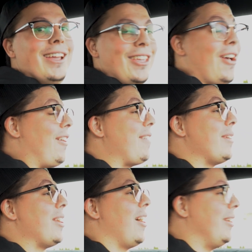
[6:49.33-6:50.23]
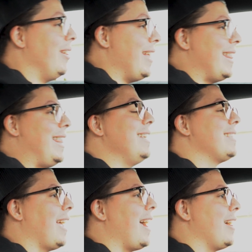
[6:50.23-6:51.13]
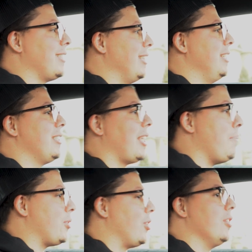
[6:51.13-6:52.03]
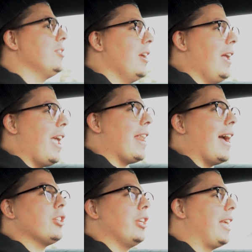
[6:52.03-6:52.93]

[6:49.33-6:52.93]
Yo, even on these tires and these temperatures, it actually